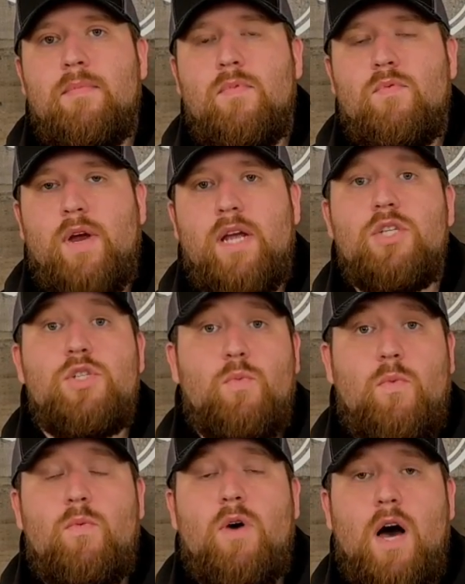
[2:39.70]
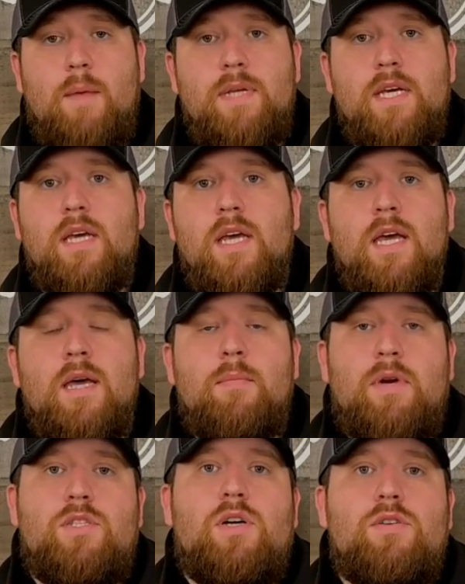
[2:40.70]
range optic,
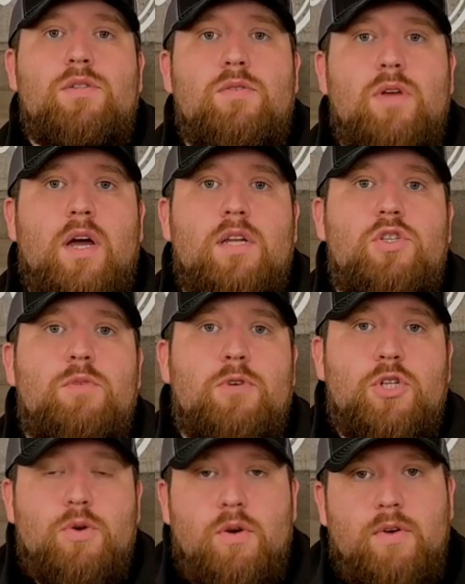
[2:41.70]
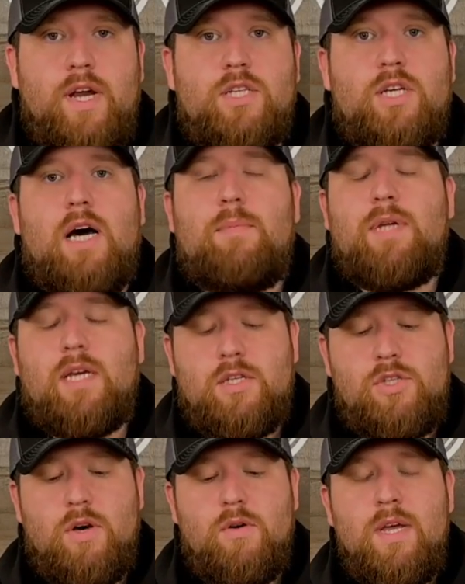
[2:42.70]
but it's also not a super short range optic.
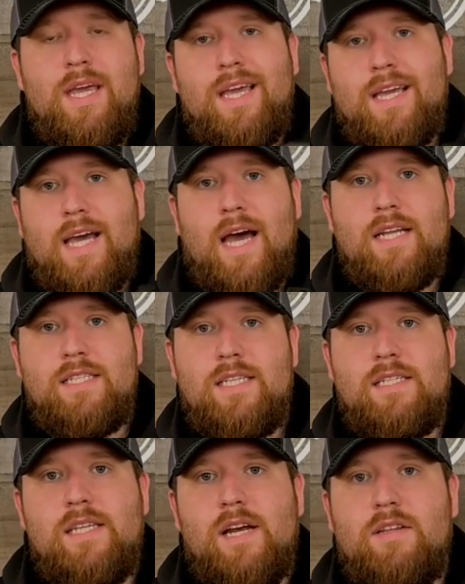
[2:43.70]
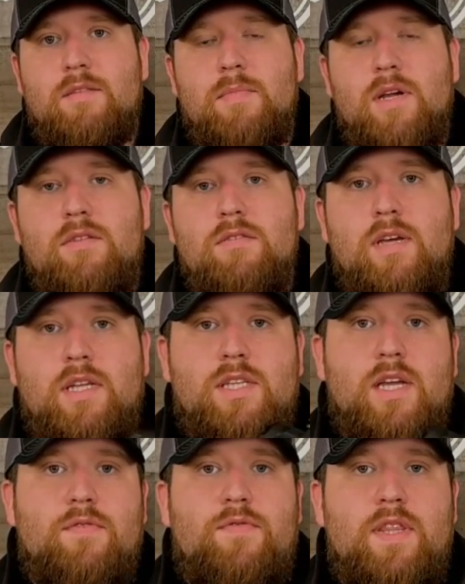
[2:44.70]
So kind of sits there in the middle. It's
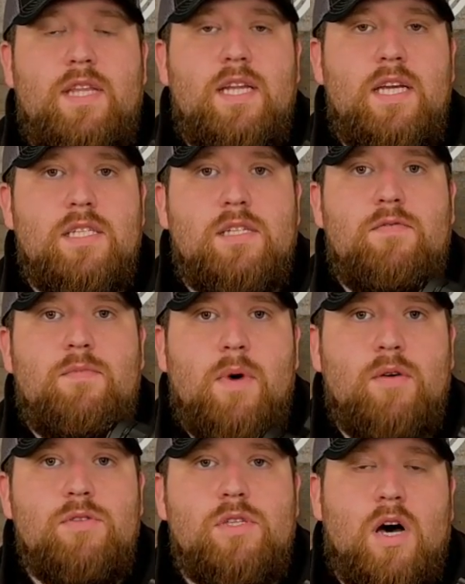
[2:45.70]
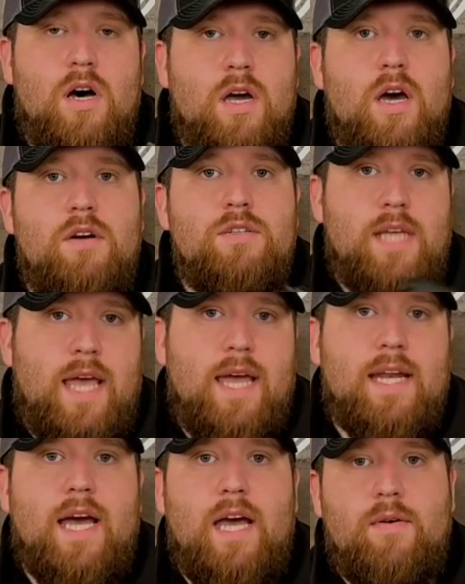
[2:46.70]
going to fit the needs of most hog hunters
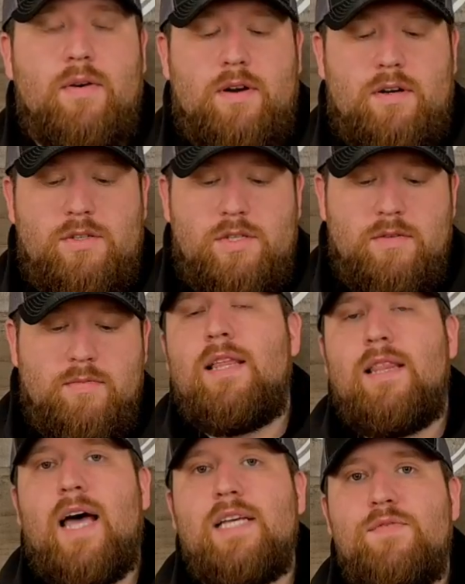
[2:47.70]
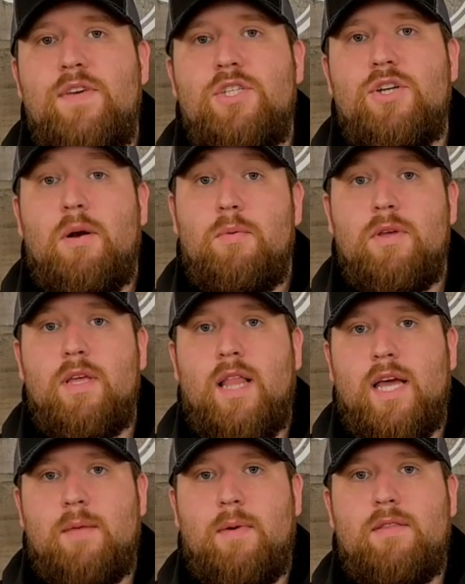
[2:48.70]
and coyote hunters. Last feature I really
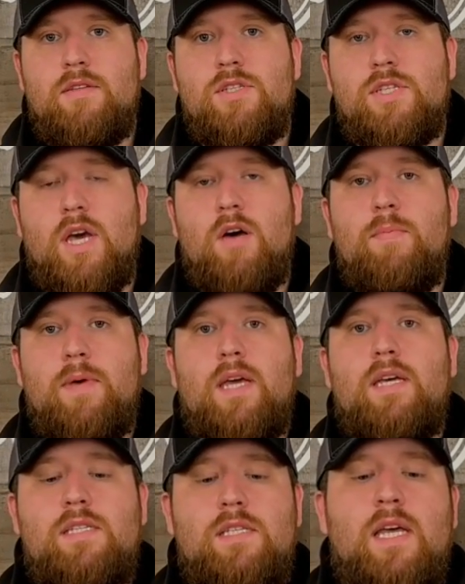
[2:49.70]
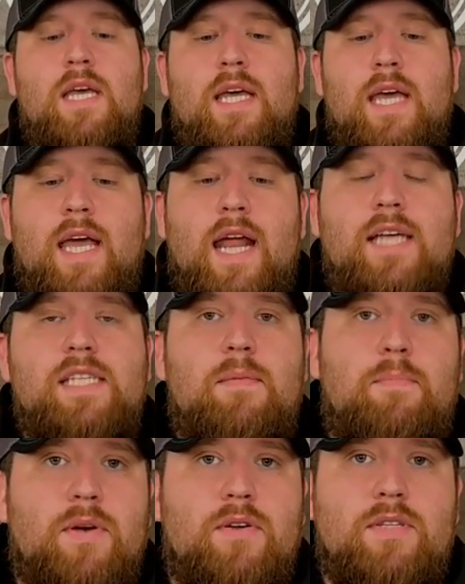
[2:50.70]
like about this scope is it has
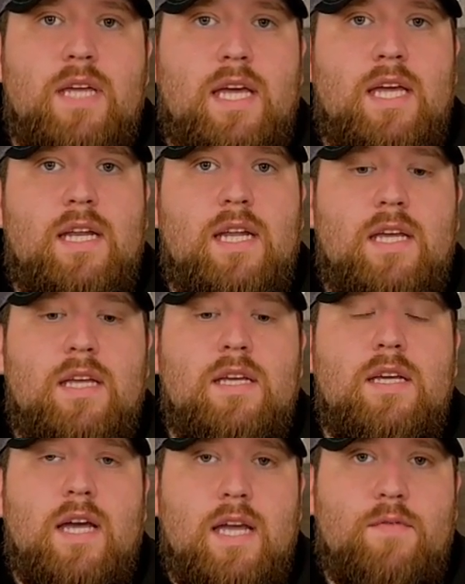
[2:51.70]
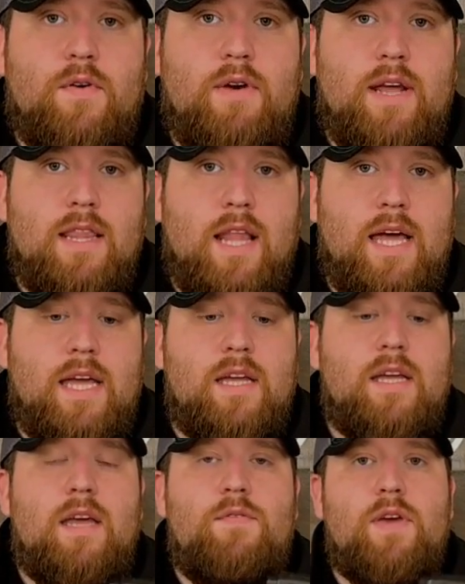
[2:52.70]
a built-in infrared light.
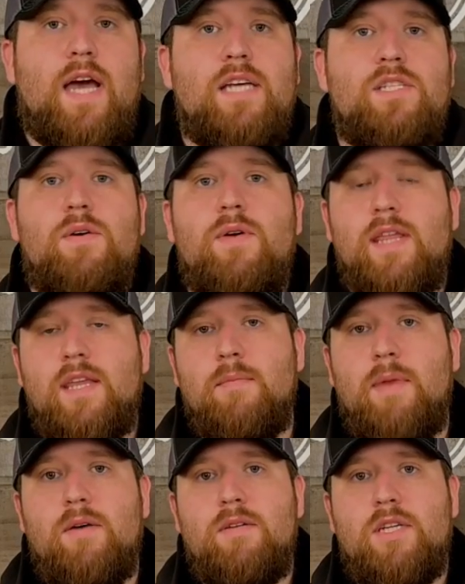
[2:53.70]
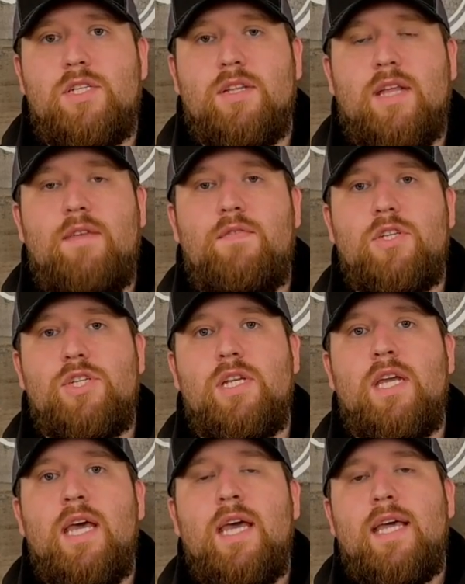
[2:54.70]
If you guys know anything about digital night
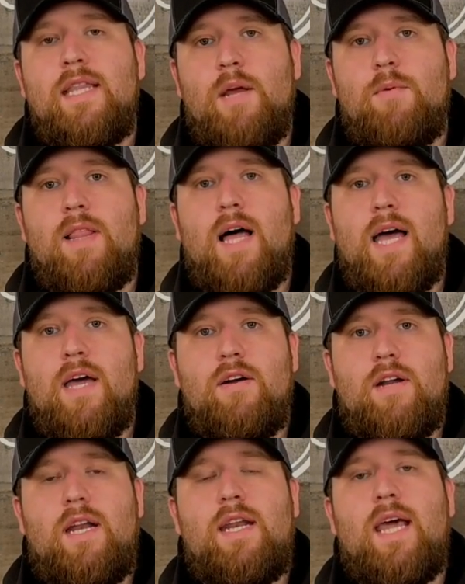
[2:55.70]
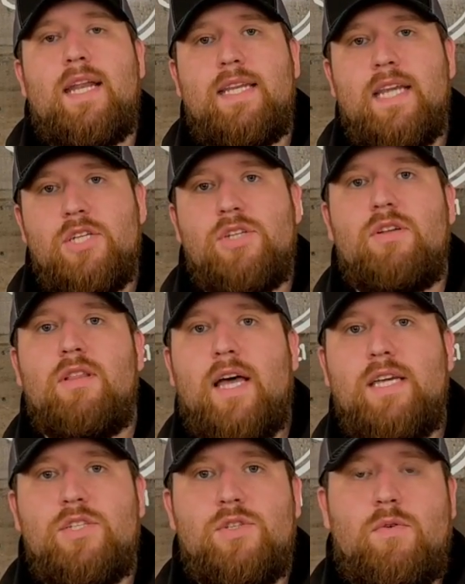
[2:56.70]
vision, they rely on an additional
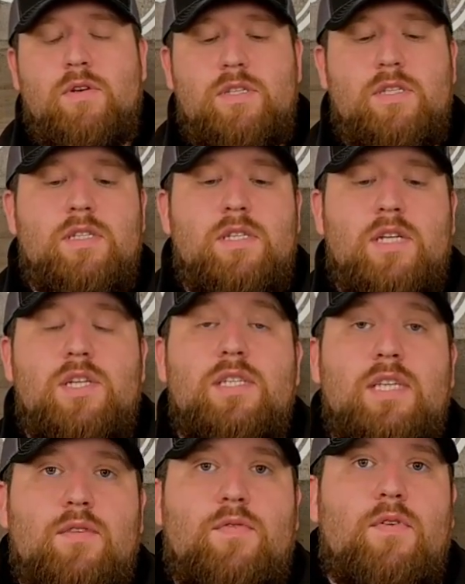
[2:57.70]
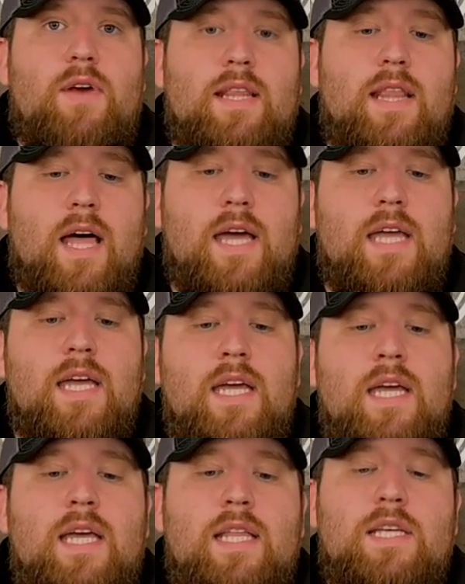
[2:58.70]
light source such as infrared light.
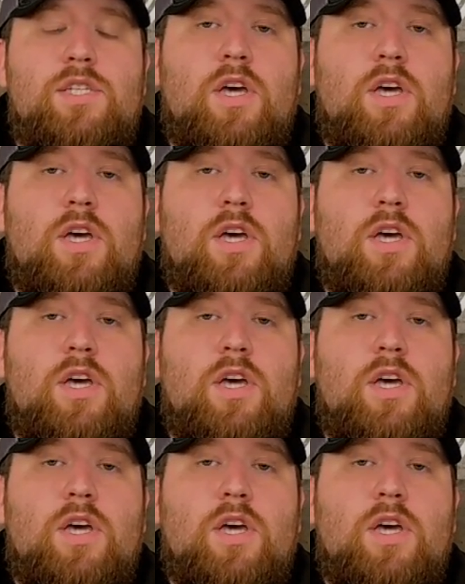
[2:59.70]
This